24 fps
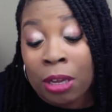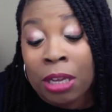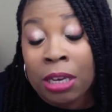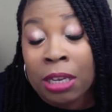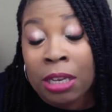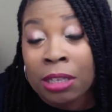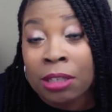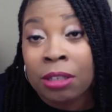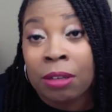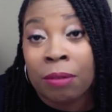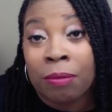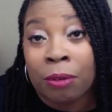it
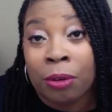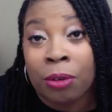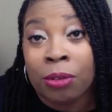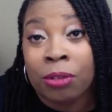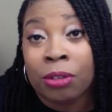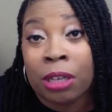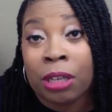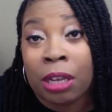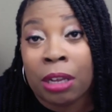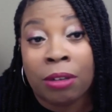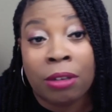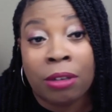is the
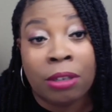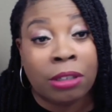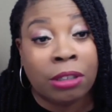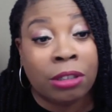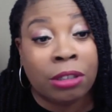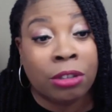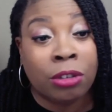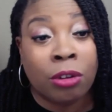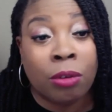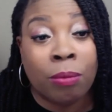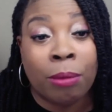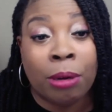first time because
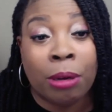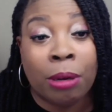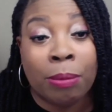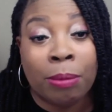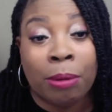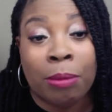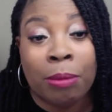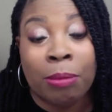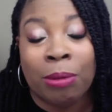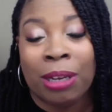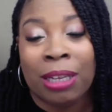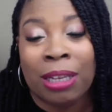there's so many
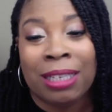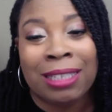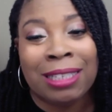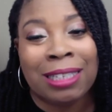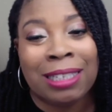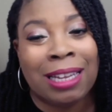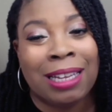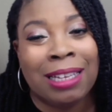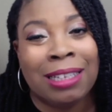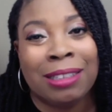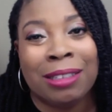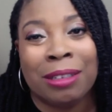people they
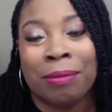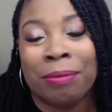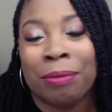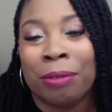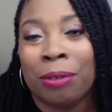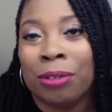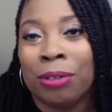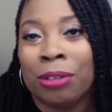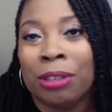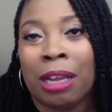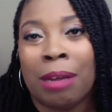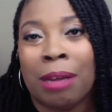say it's the
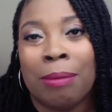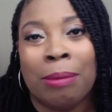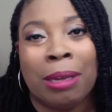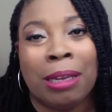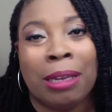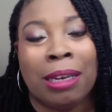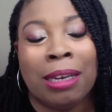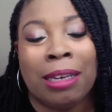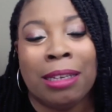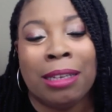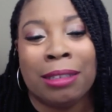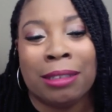first time
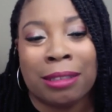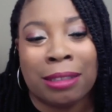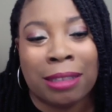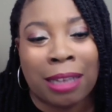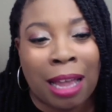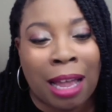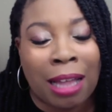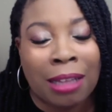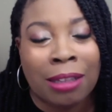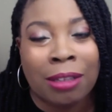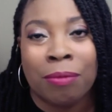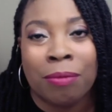and it is
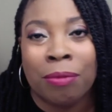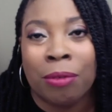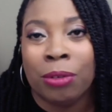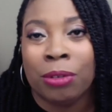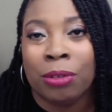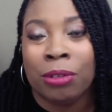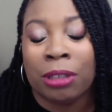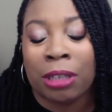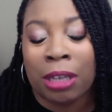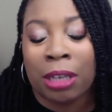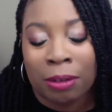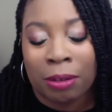not the
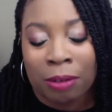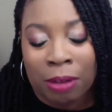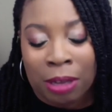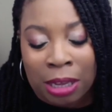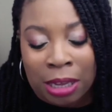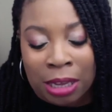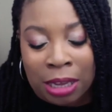first time